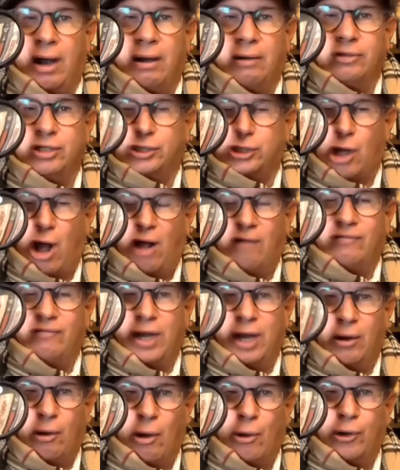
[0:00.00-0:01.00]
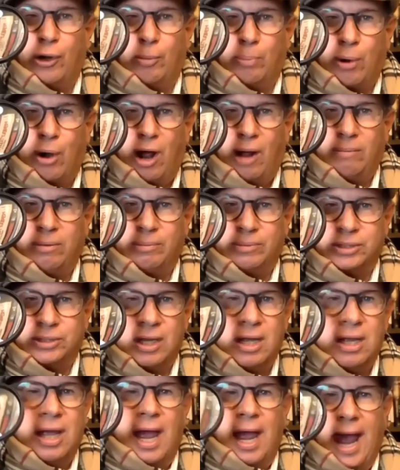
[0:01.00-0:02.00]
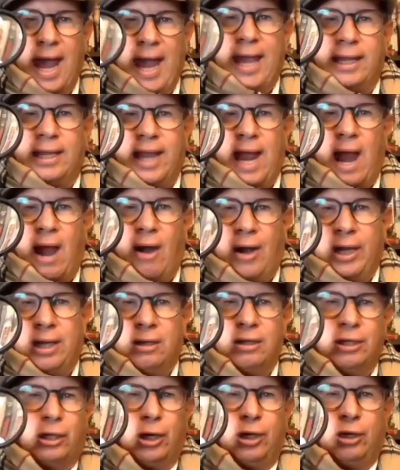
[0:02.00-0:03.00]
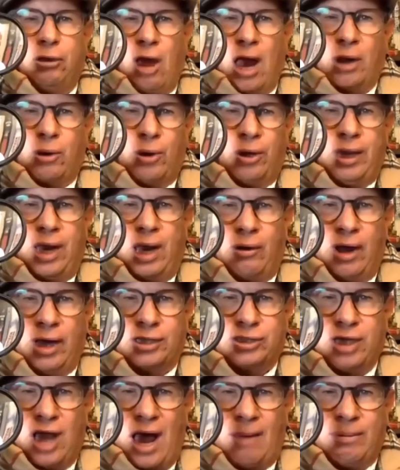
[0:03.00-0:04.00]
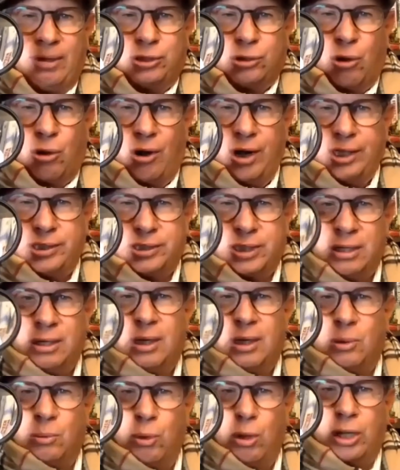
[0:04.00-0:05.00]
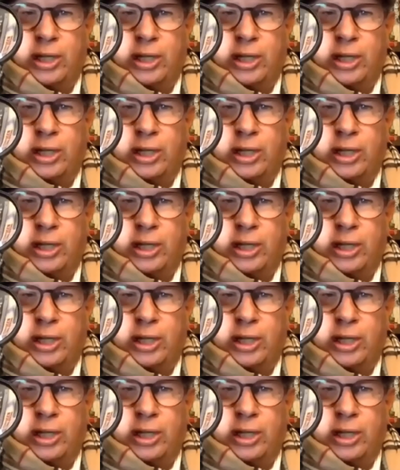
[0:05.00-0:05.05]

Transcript: solve their odor problems. Hey, Gary, good luck with RX Laboratories. We'll